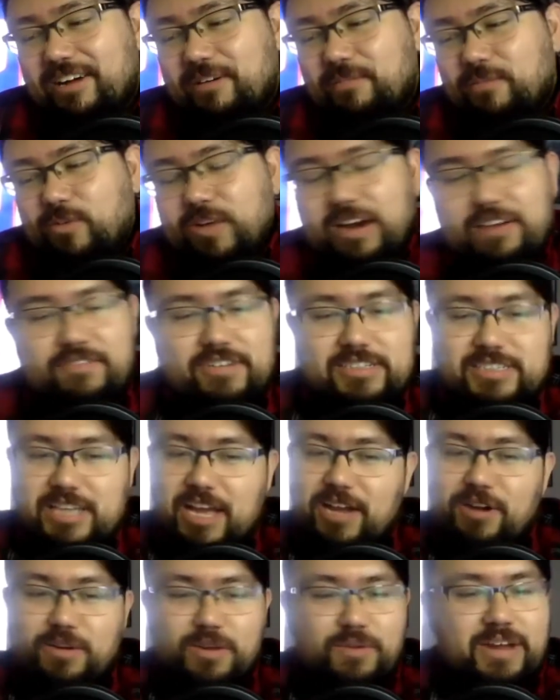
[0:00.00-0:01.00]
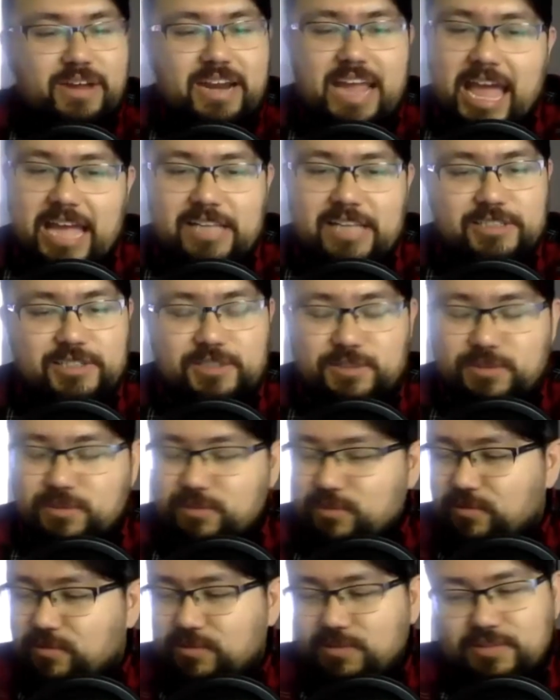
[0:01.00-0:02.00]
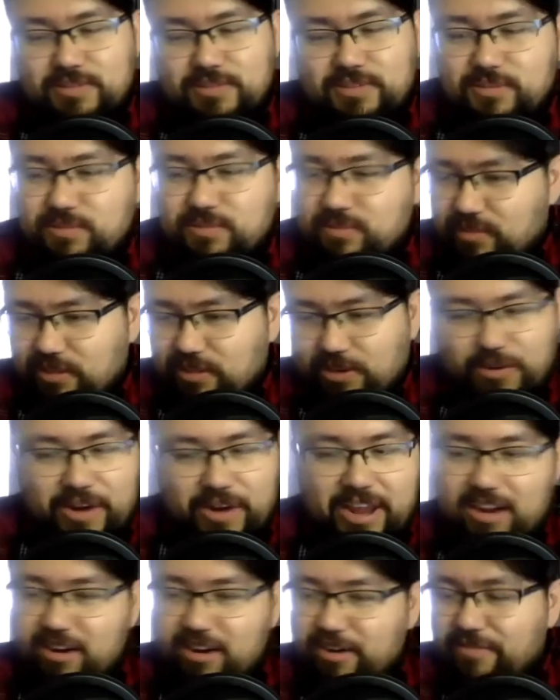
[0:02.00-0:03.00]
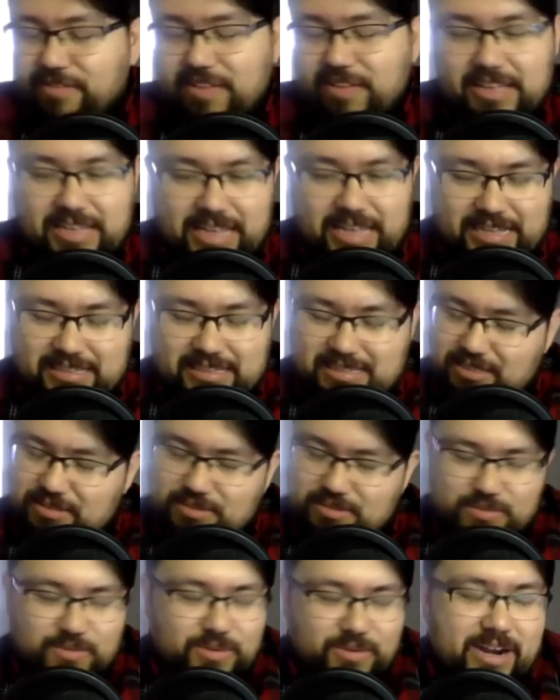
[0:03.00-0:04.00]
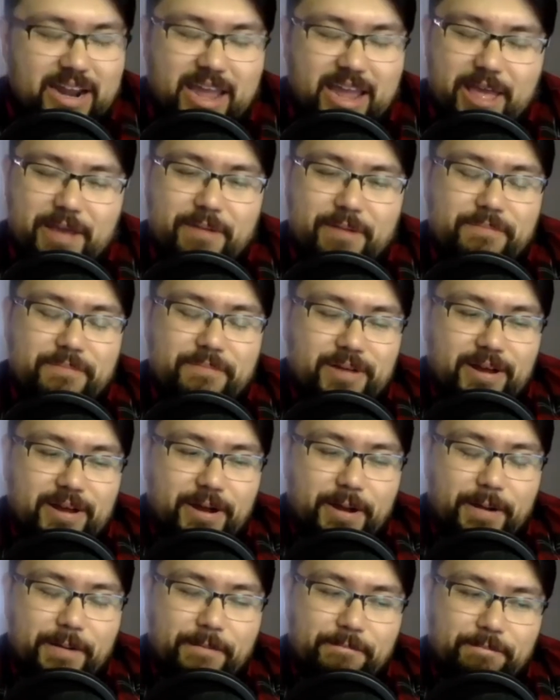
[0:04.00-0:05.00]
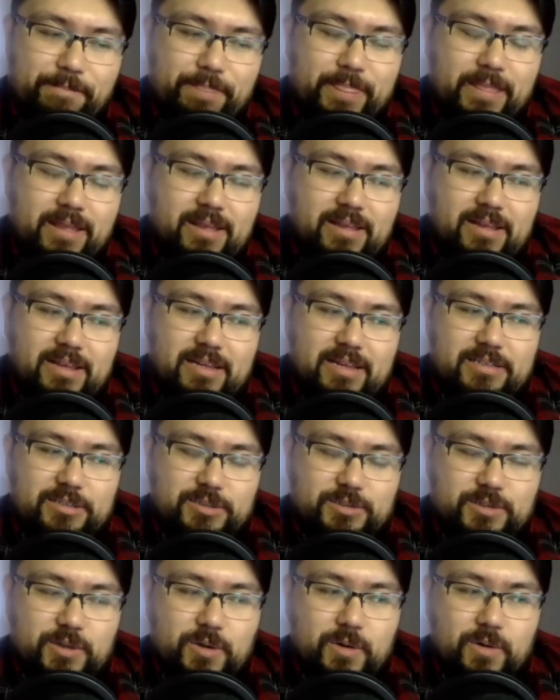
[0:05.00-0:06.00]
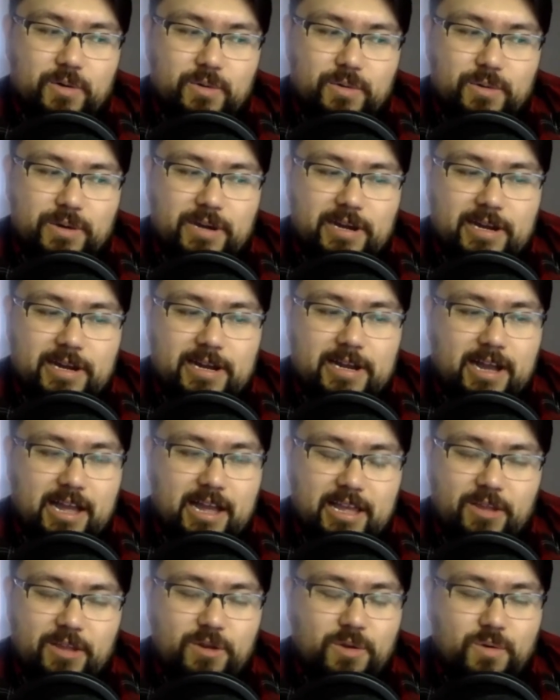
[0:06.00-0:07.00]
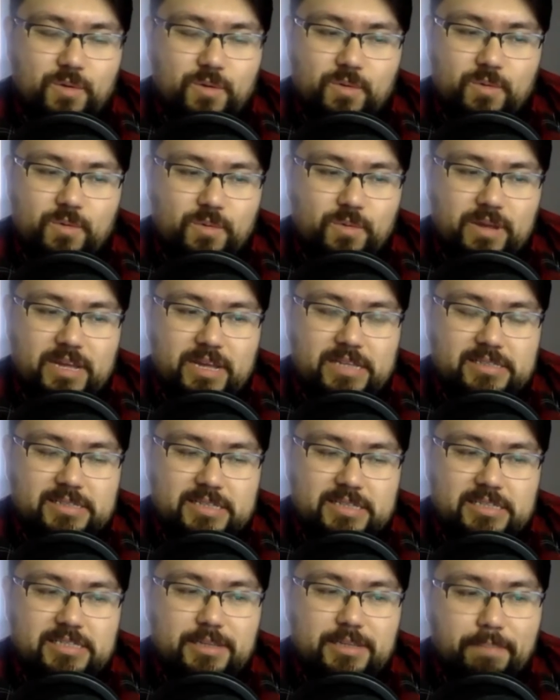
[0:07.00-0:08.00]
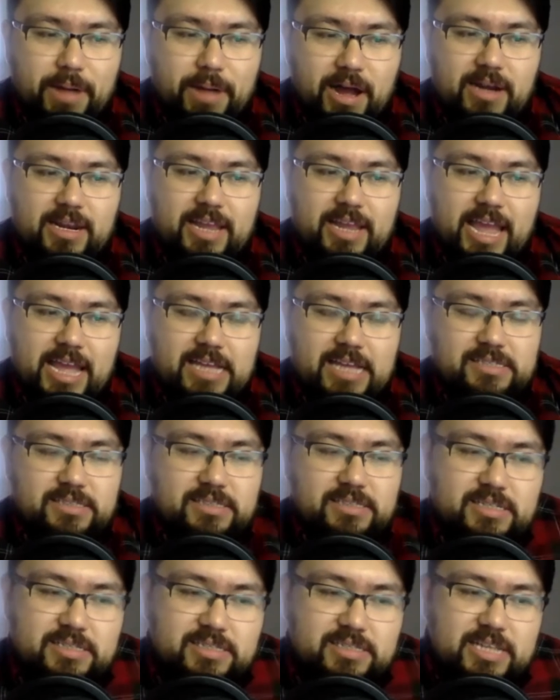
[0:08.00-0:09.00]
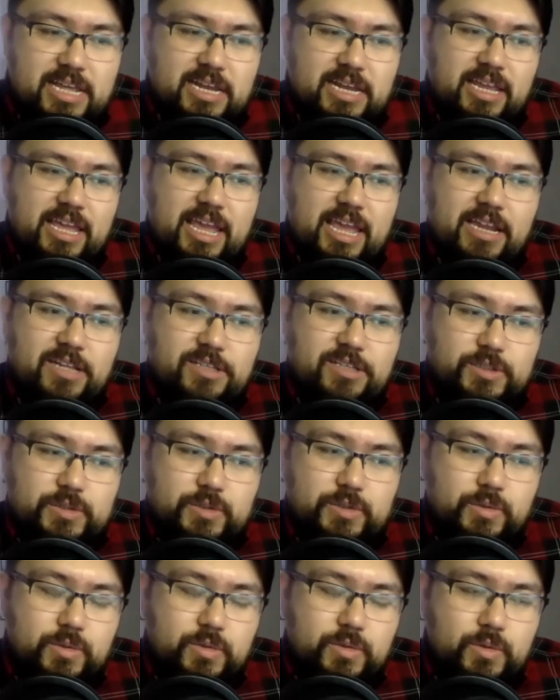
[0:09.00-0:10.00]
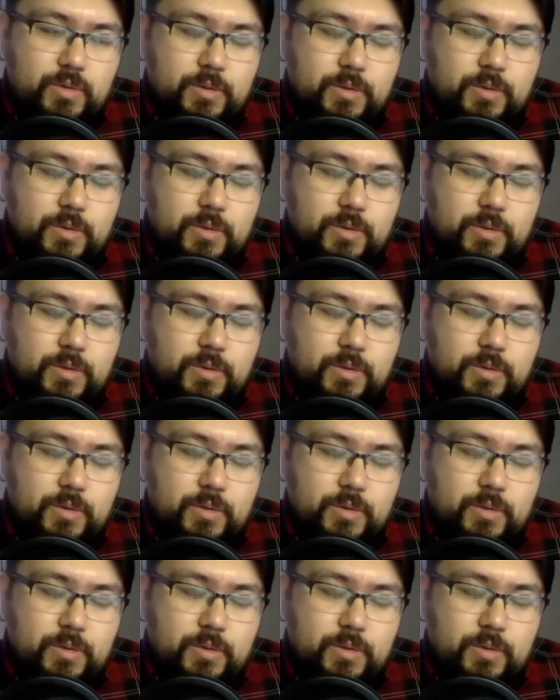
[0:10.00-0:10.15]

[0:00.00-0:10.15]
whatever title you want to add to to the creator of it, that's what I am. Um, so you know, it's it's a podcast that's dedicated to